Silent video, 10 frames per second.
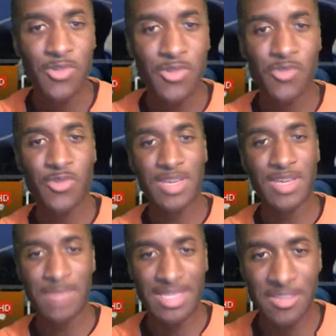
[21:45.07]
who
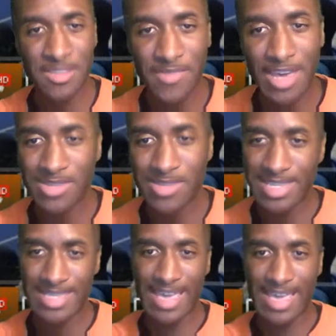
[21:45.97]
committed the foul
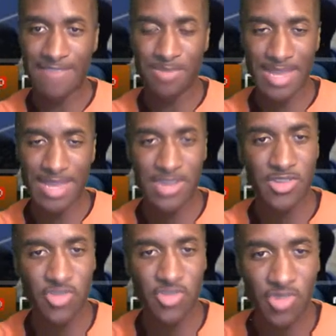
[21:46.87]
didn't have player
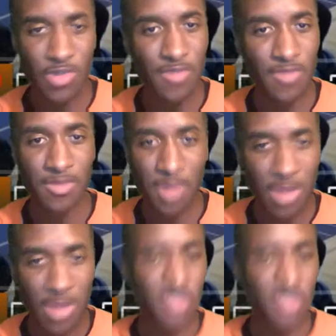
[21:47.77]
control of the ball,